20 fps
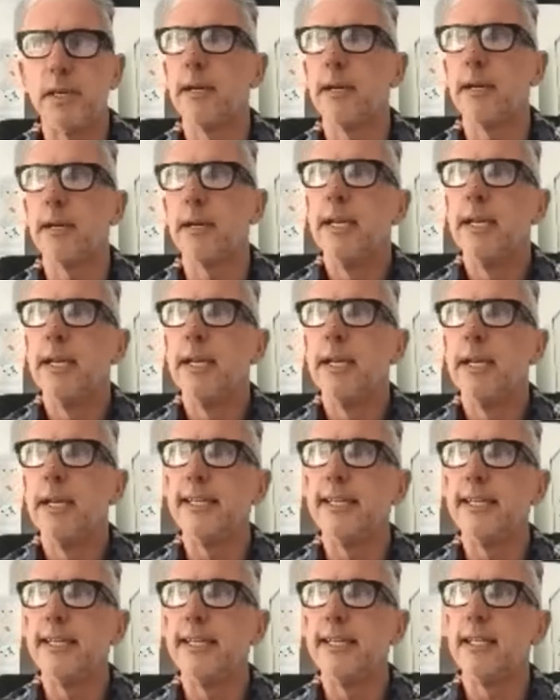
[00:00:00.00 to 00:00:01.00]
that is
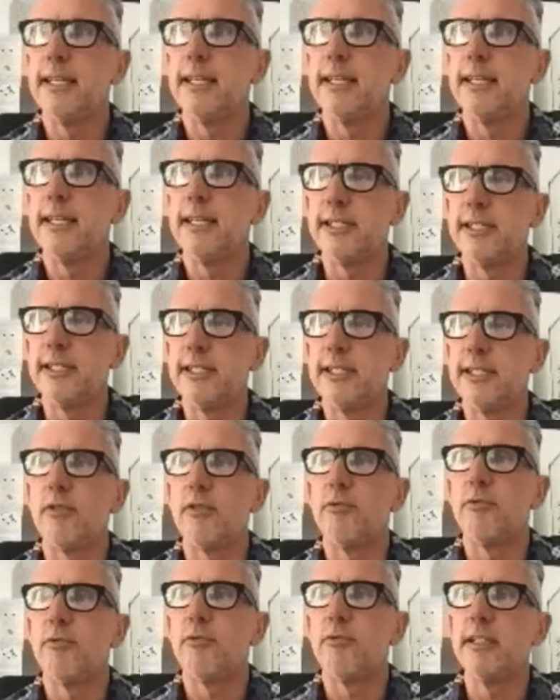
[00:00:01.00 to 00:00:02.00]
it's not real
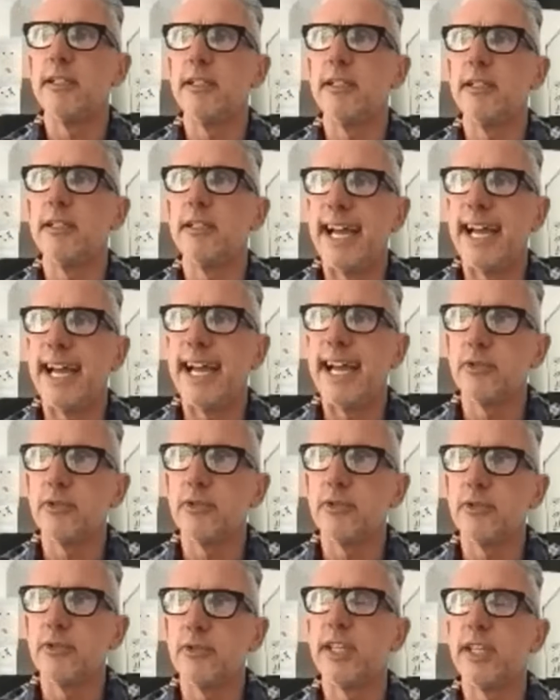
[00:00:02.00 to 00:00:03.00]
natural to them or they
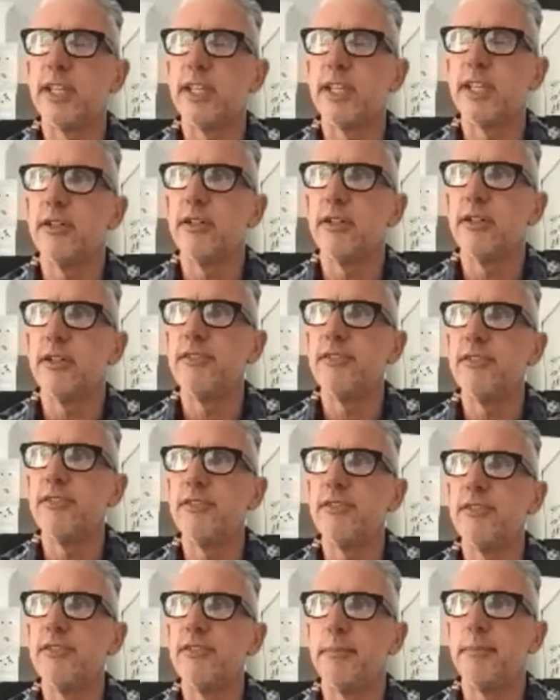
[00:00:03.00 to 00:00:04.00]
don't have the same
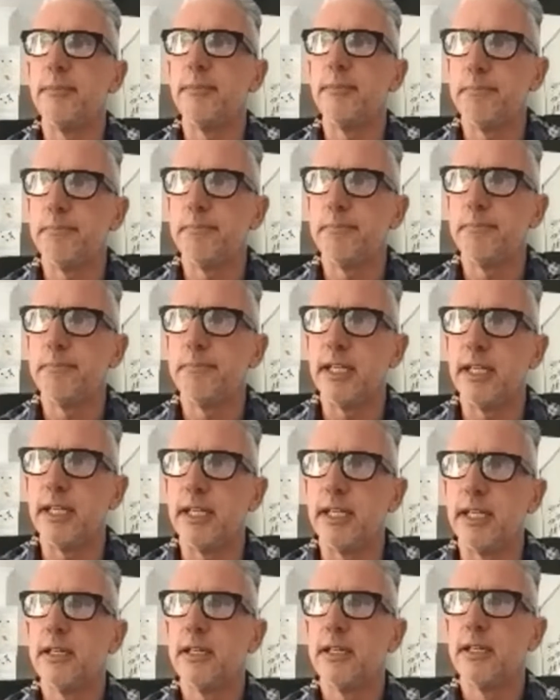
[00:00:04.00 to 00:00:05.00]
experience
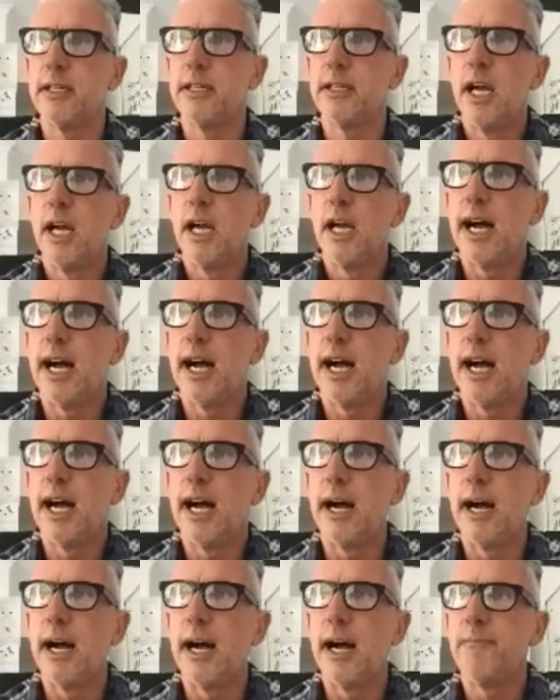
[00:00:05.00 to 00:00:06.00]
um,
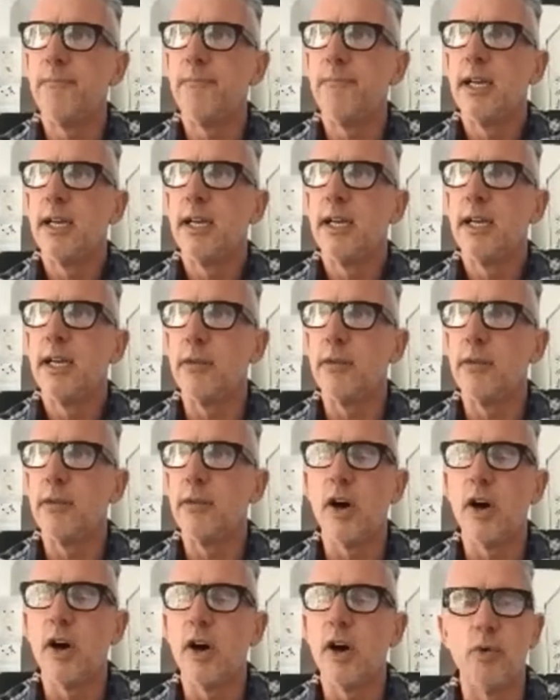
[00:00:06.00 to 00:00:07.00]
they will kind of
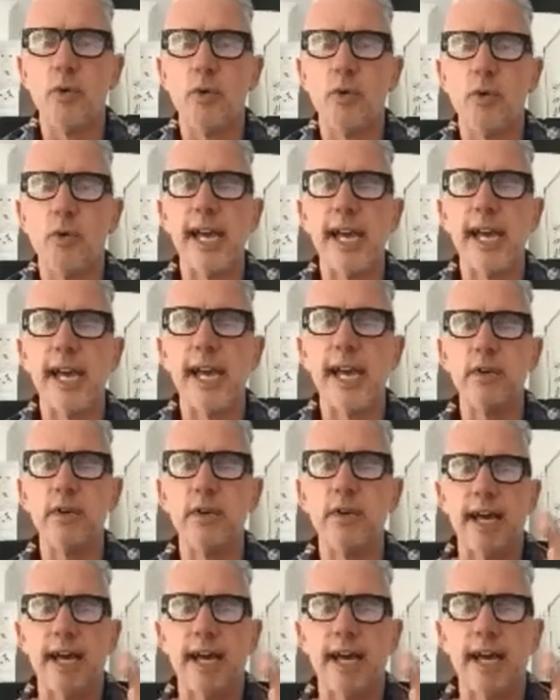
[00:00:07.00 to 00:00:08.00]
walk out with
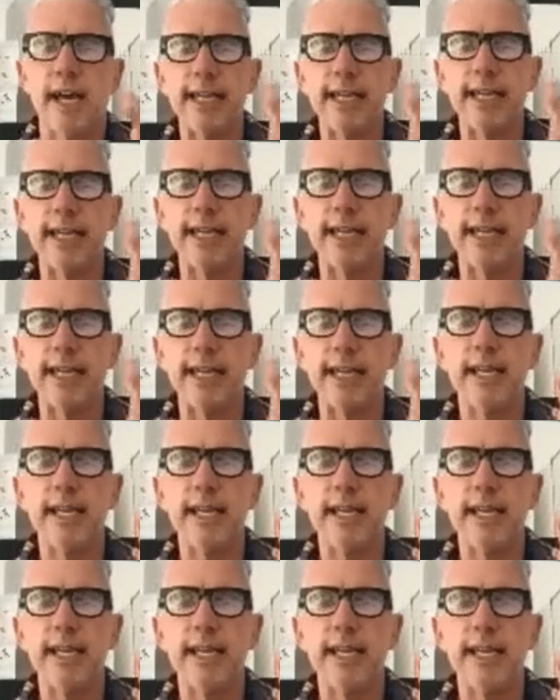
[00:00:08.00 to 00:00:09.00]
a, a,
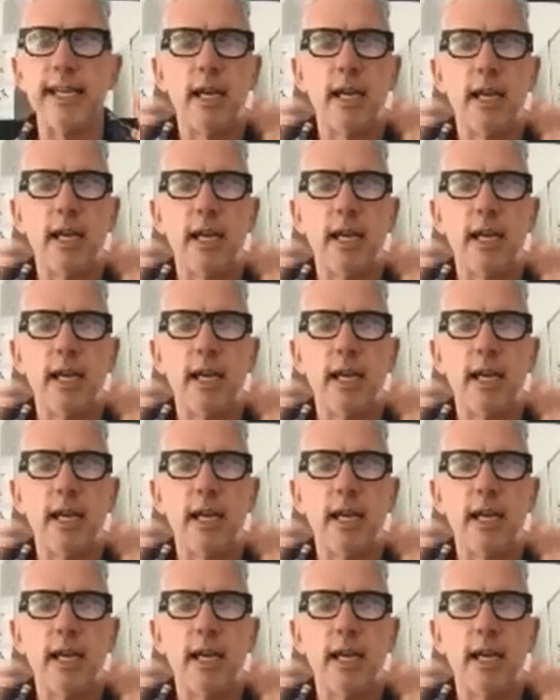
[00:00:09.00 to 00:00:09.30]
a